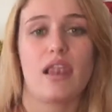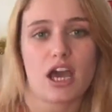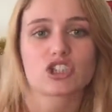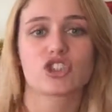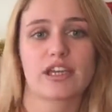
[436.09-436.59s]

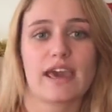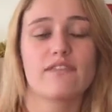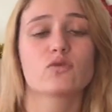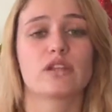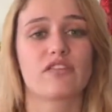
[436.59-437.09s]
luxury
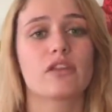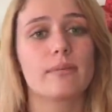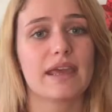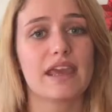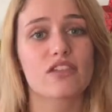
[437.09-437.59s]
gifts would definitely
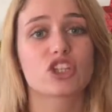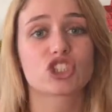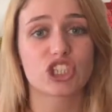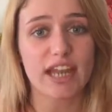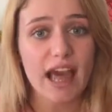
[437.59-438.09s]
be the
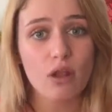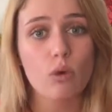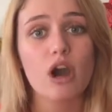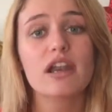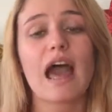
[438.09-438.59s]
Chanel
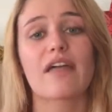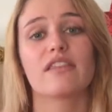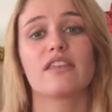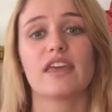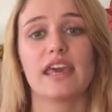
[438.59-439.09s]
one
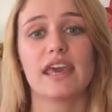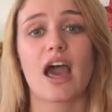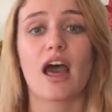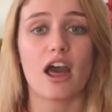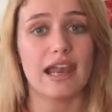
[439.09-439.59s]
and the
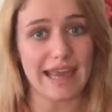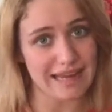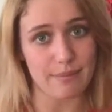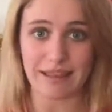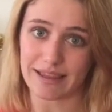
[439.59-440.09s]
uh,
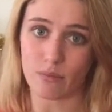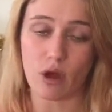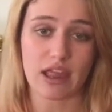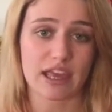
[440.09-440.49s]
Lady Million one.